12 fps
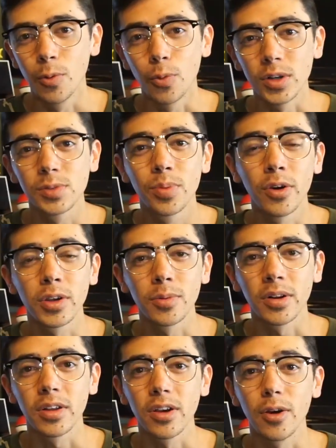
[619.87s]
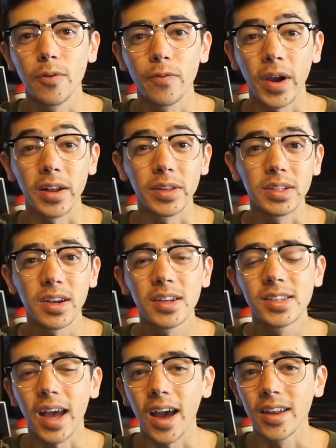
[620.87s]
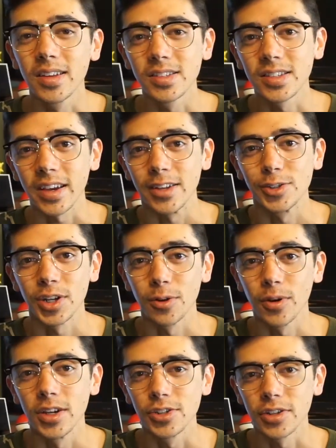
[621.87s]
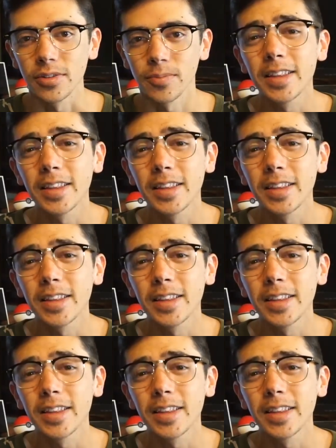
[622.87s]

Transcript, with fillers: once Pokemon Go finally does add second generation.